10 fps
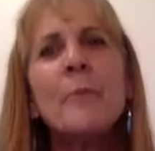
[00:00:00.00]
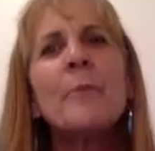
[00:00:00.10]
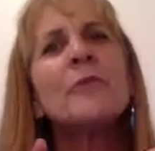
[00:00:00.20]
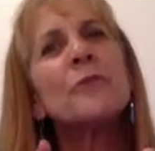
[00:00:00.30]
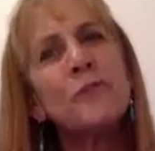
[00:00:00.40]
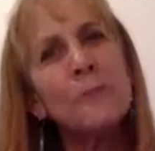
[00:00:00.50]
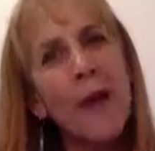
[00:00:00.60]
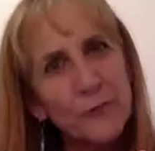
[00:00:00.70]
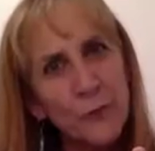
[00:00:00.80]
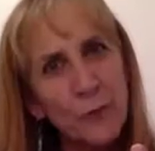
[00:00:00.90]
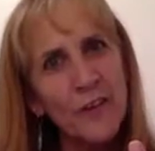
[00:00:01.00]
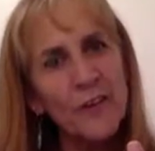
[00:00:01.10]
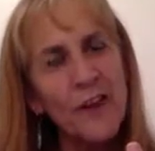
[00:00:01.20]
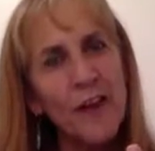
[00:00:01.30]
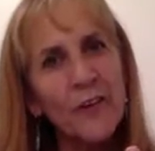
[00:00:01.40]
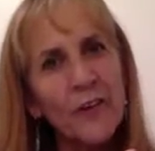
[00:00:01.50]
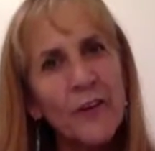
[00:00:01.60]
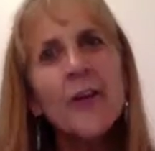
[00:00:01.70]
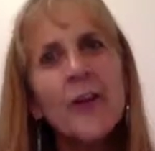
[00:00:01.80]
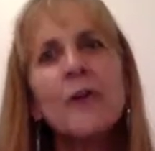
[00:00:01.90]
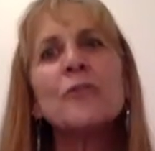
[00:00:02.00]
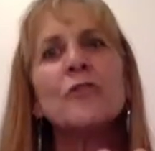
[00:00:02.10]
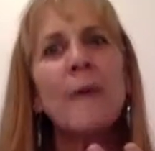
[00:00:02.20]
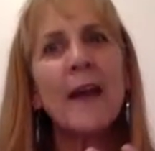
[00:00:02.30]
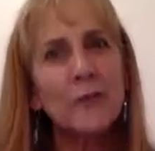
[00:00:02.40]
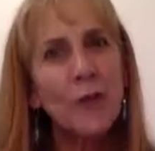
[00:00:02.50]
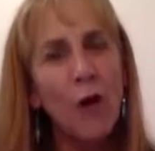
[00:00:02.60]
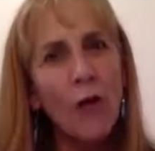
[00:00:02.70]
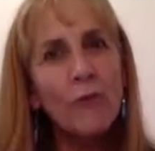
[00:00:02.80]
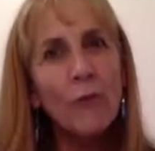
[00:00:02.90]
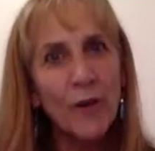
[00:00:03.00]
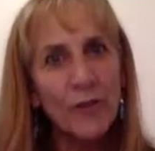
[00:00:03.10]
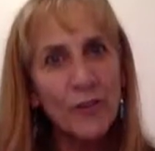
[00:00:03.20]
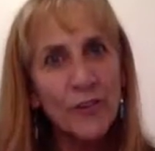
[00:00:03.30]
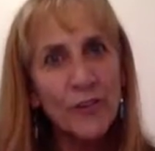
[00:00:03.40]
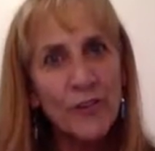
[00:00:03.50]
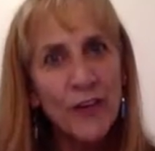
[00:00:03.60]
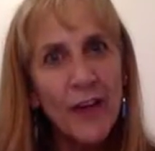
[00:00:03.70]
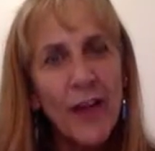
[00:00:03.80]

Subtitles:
but respect for one another, respect for all voices,